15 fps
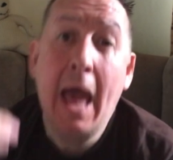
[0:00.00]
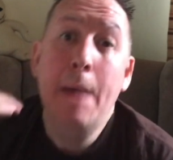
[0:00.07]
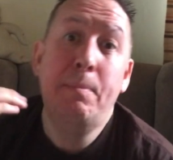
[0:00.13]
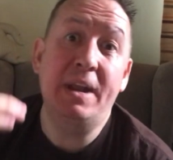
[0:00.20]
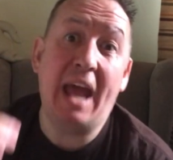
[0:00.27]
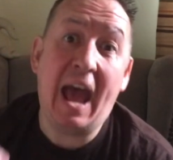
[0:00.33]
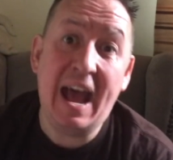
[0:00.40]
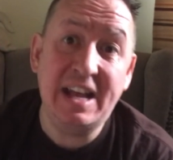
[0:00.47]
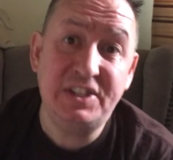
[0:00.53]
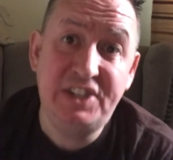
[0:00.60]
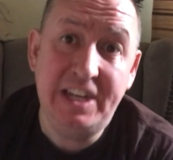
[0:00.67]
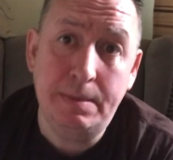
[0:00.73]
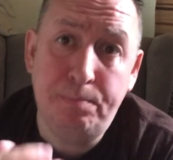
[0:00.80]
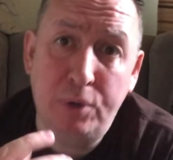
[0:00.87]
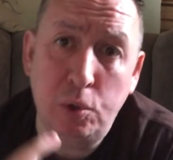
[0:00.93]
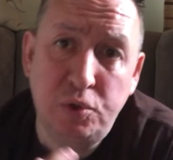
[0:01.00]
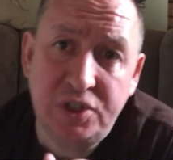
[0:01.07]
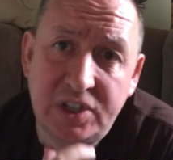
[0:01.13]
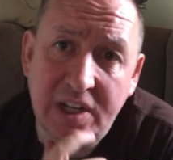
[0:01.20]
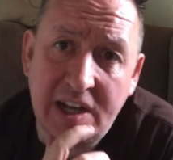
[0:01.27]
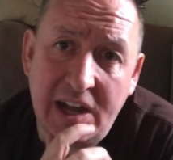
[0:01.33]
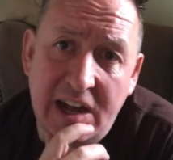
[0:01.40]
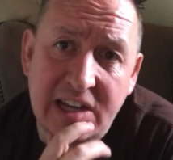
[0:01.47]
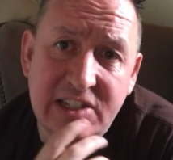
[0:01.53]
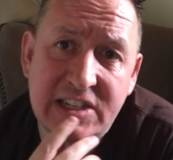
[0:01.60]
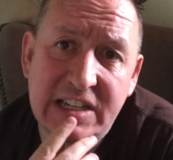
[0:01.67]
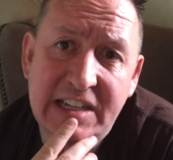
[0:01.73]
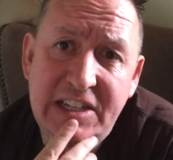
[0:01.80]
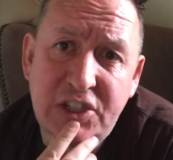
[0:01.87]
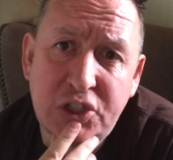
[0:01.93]
But as he approached the castle,
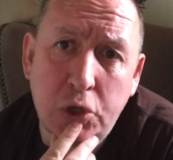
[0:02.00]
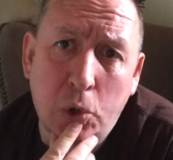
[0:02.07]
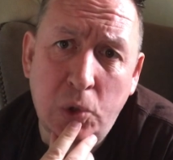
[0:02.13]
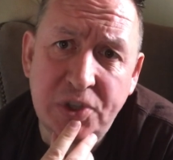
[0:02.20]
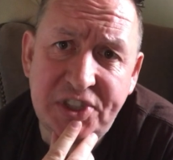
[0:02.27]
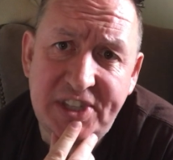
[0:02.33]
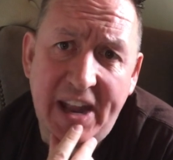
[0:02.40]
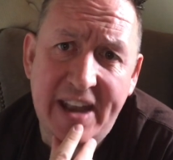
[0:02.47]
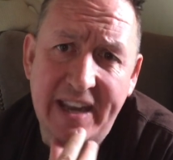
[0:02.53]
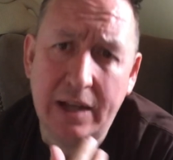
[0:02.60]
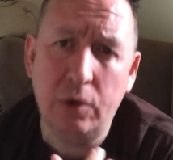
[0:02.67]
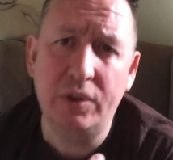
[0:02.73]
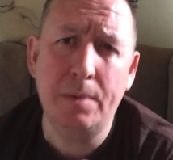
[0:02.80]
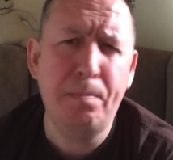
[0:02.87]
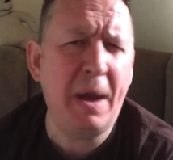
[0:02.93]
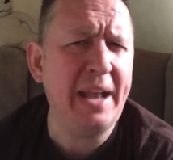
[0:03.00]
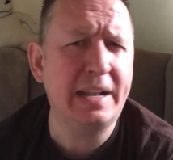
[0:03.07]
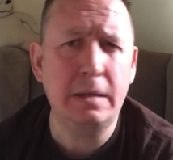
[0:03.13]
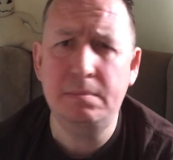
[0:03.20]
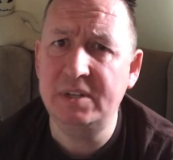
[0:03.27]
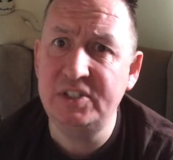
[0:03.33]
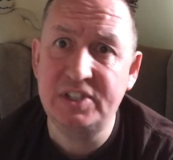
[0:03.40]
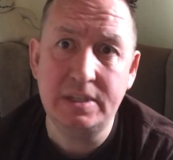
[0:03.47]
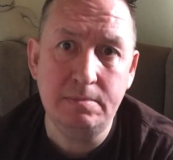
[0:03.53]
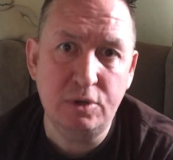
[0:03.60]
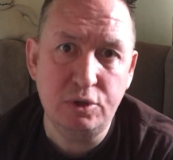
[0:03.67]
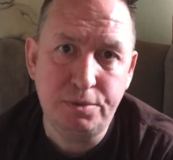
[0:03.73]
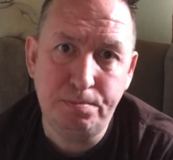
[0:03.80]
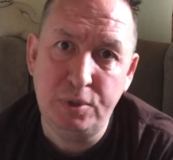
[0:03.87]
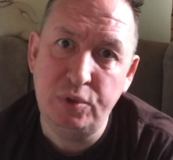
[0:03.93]
he saw standing on the battlements the
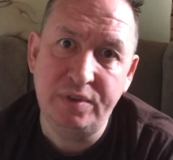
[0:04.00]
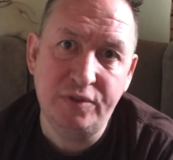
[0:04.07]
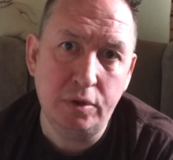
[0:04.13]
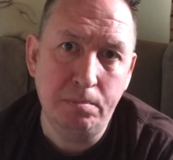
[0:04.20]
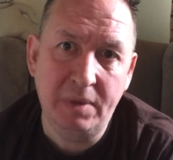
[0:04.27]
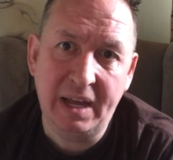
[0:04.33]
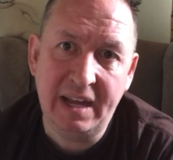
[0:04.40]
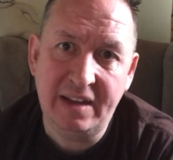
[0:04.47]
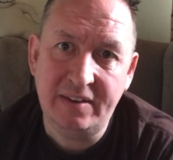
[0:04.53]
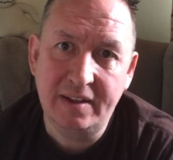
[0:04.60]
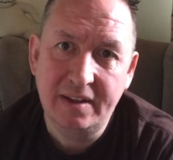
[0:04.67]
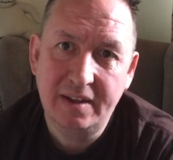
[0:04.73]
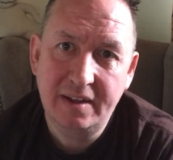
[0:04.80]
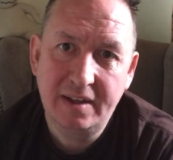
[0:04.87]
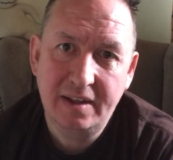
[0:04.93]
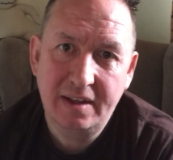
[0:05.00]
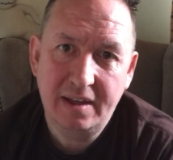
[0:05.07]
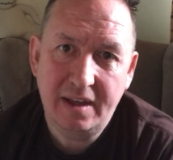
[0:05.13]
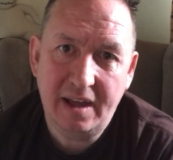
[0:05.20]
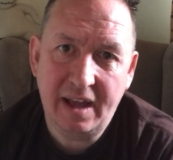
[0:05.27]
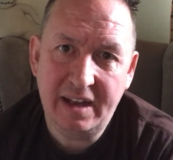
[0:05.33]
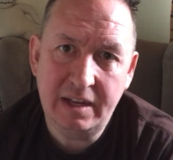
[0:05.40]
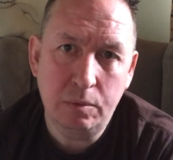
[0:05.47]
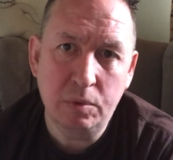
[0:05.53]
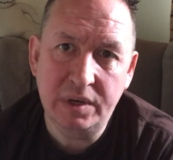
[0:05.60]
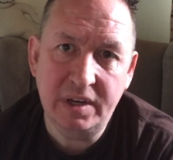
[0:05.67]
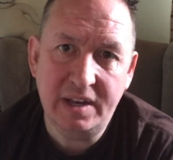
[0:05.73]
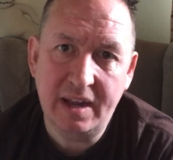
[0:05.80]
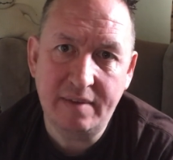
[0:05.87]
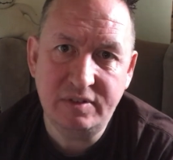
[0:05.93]
most beautiful maid anyone
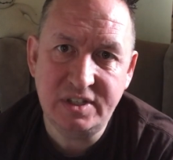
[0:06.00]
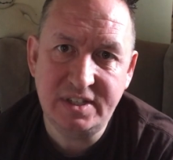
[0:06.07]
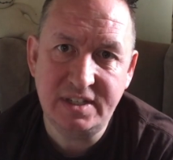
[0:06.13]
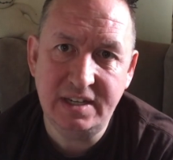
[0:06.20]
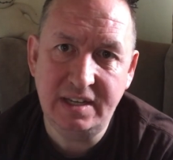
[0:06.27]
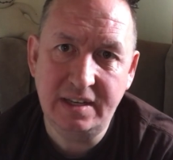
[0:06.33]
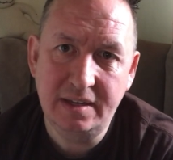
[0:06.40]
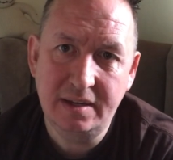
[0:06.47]
had ever seen.